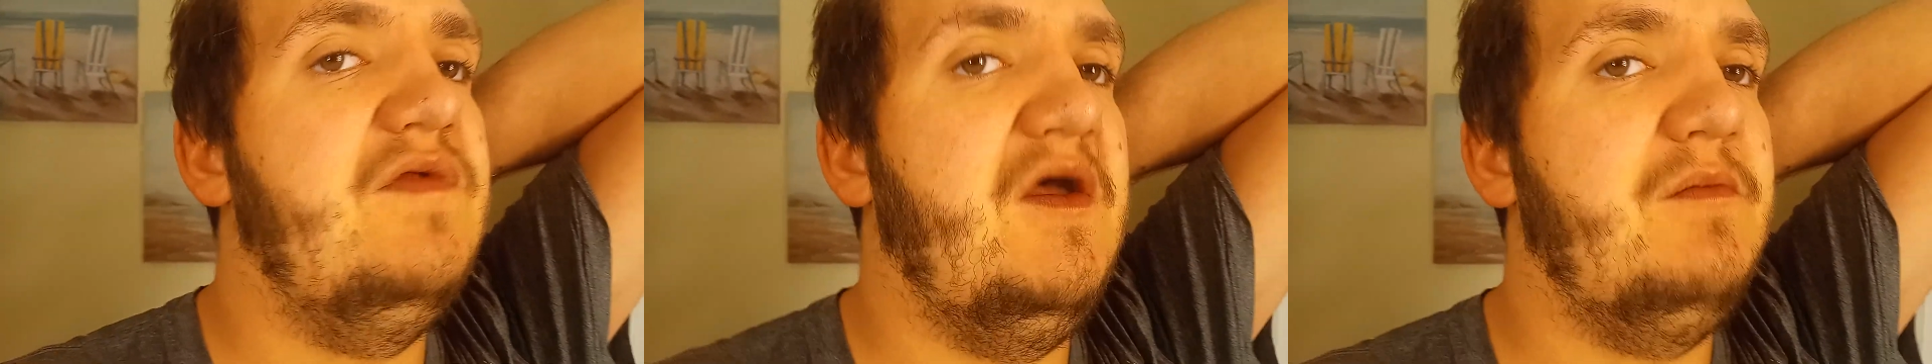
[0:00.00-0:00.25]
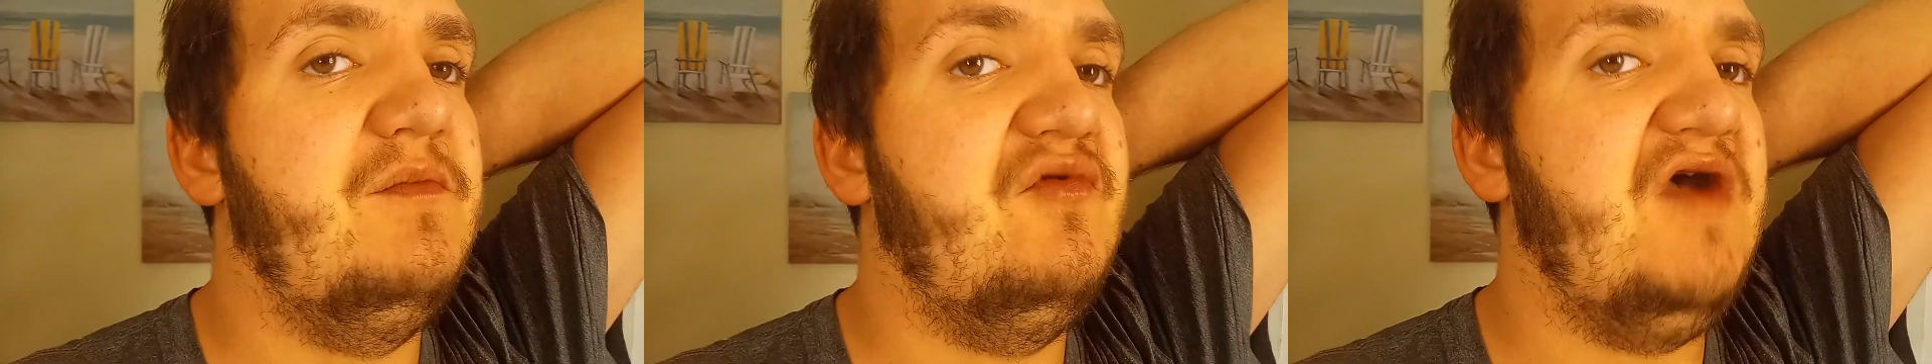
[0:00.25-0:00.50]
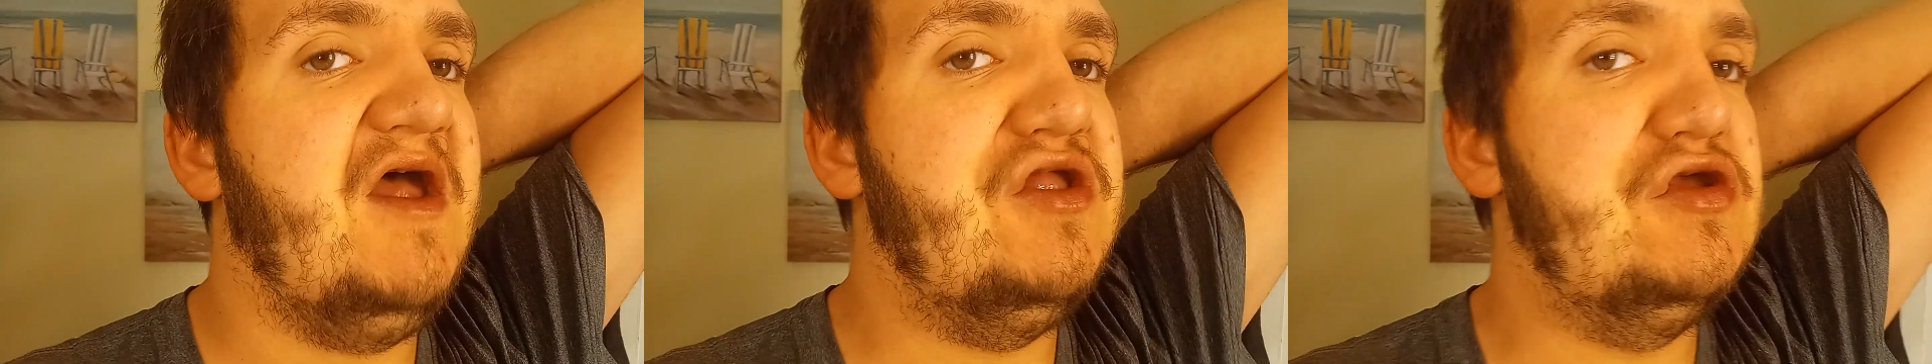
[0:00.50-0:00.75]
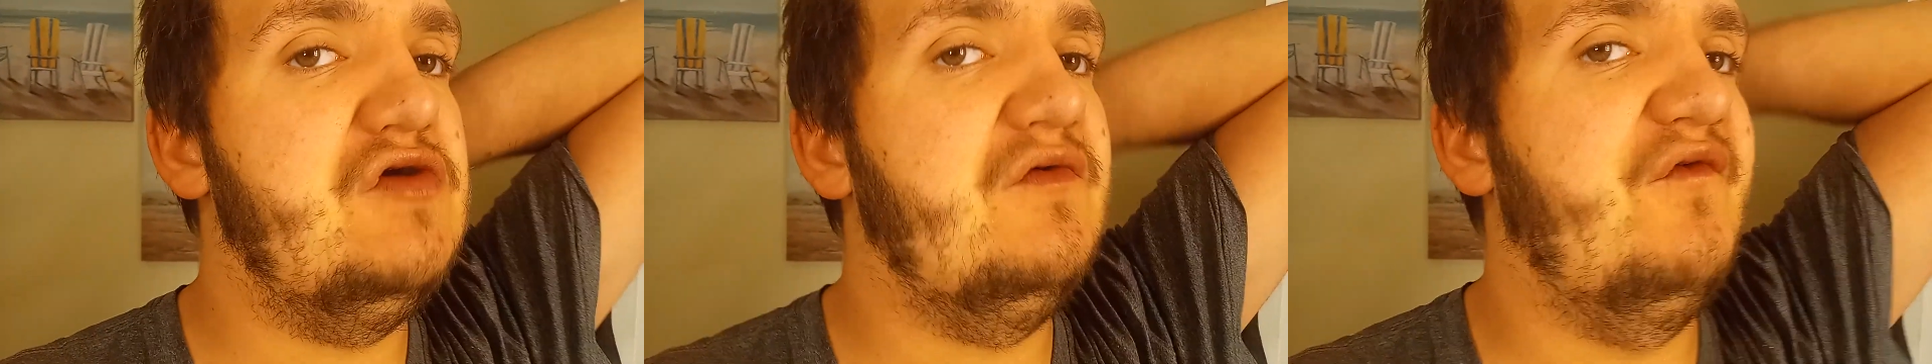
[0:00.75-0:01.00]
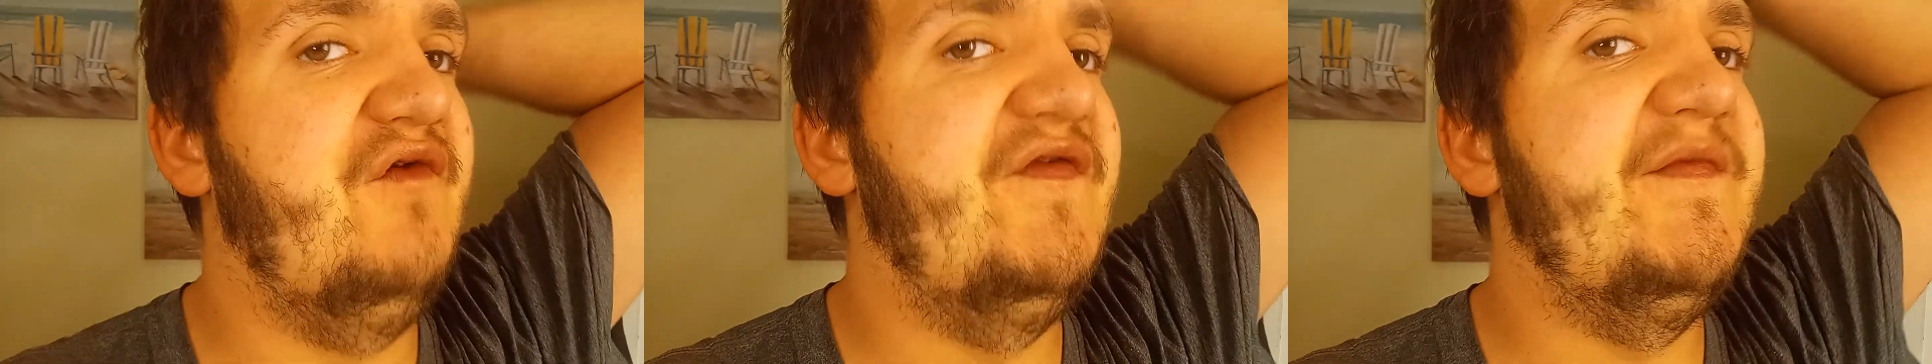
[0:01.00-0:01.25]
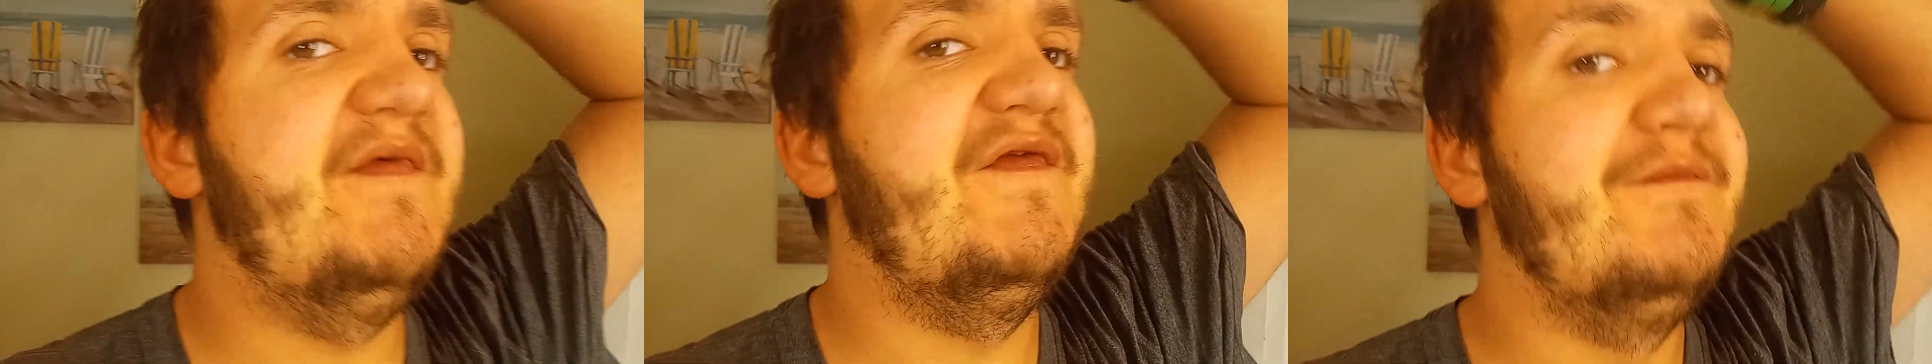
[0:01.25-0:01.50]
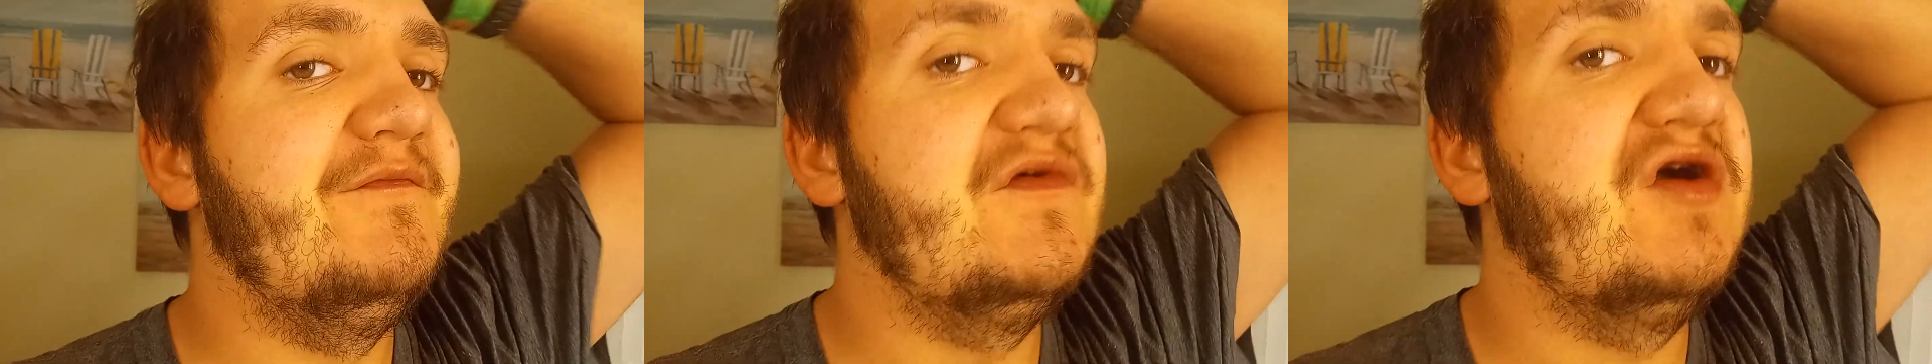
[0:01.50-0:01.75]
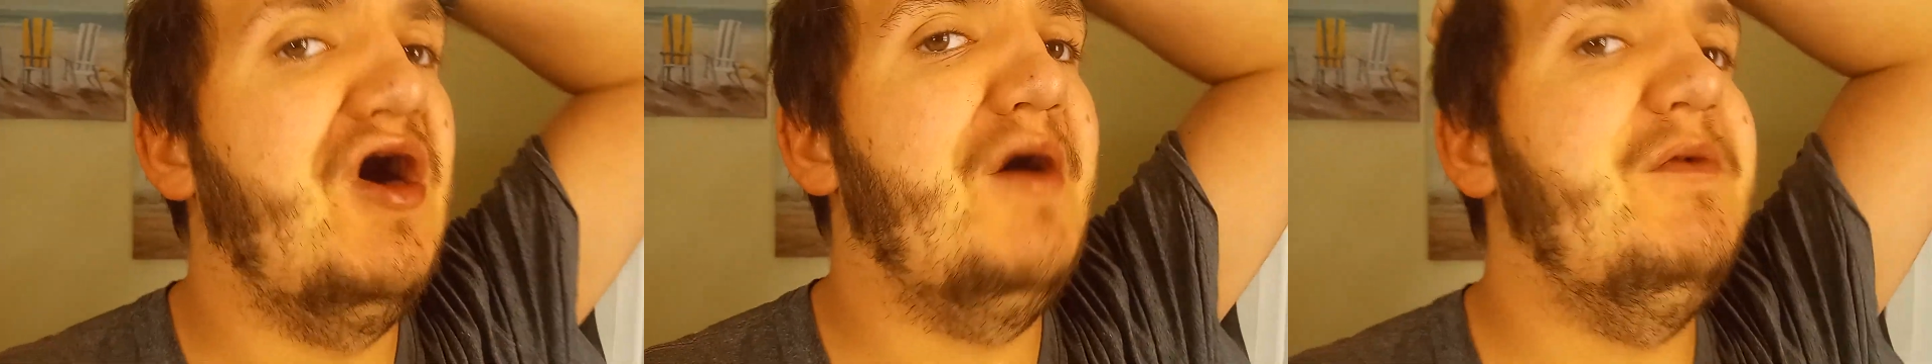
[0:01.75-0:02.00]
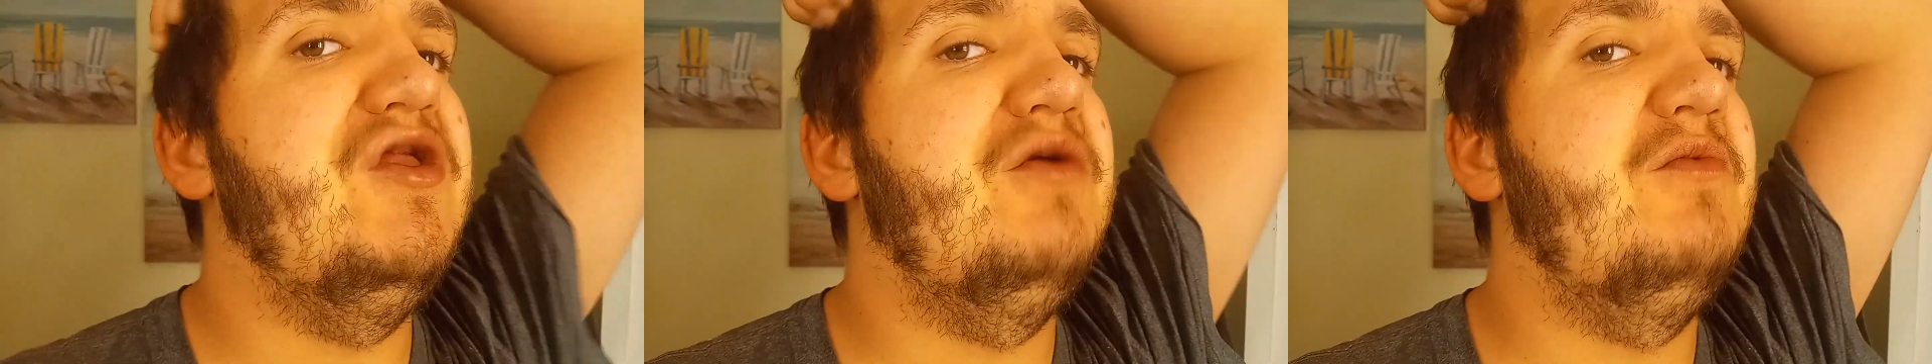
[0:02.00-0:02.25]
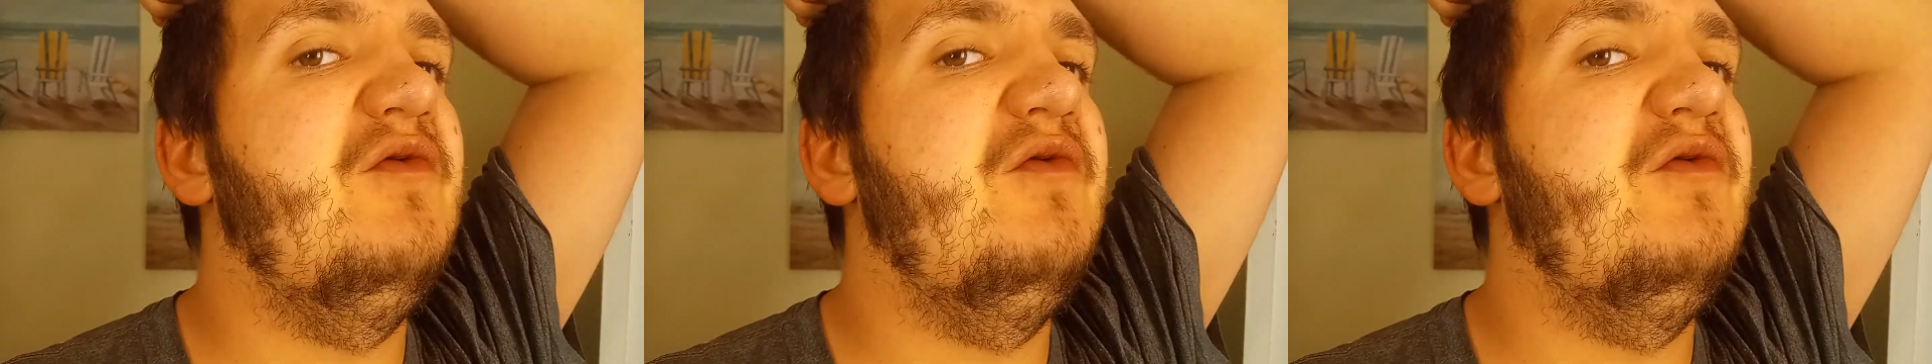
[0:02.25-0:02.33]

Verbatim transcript: the brand new Christmas comedy